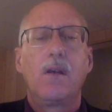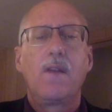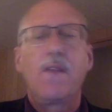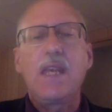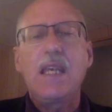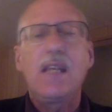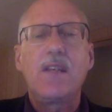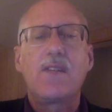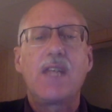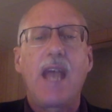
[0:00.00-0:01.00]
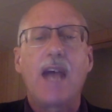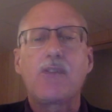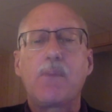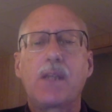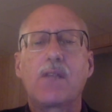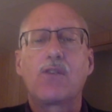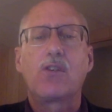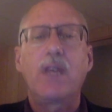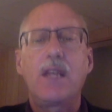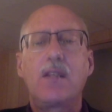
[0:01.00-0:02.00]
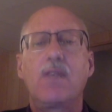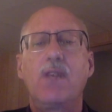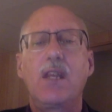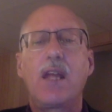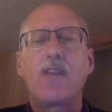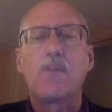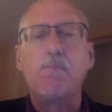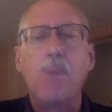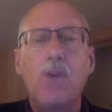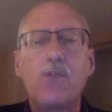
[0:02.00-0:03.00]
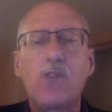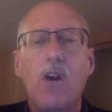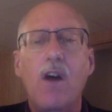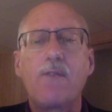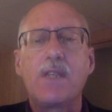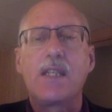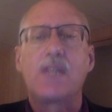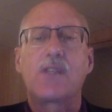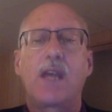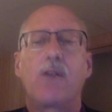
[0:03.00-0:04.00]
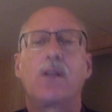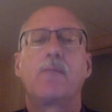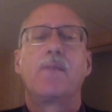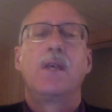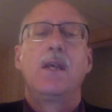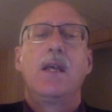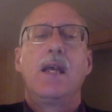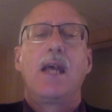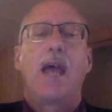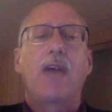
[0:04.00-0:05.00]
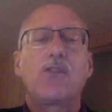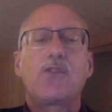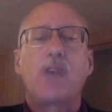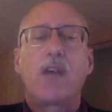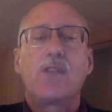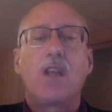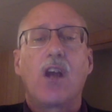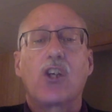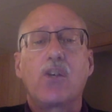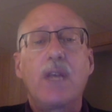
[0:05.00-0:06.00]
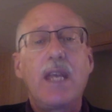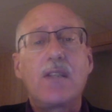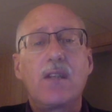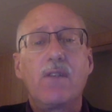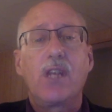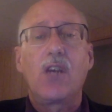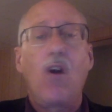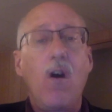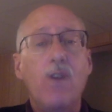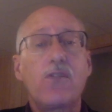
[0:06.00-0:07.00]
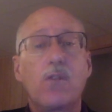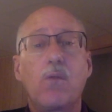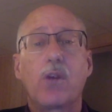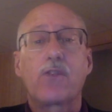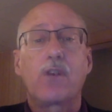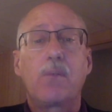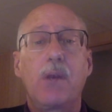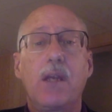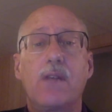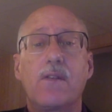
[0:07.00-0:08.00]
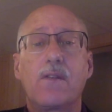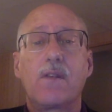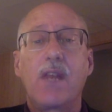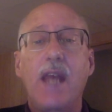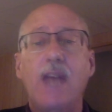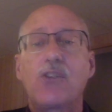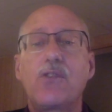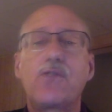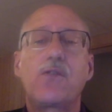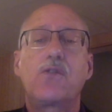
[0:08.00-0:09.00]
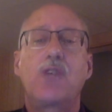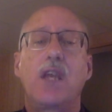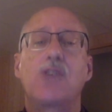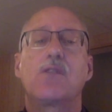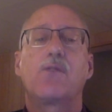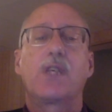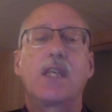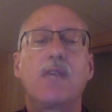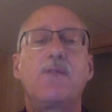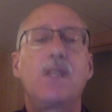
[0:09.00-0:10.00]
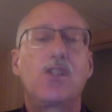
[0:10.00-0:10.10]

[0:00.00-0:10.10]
Thinking is the aspect of creativity that is most often discounted. Exercising our creativity also works our brains. The National Association for Gifted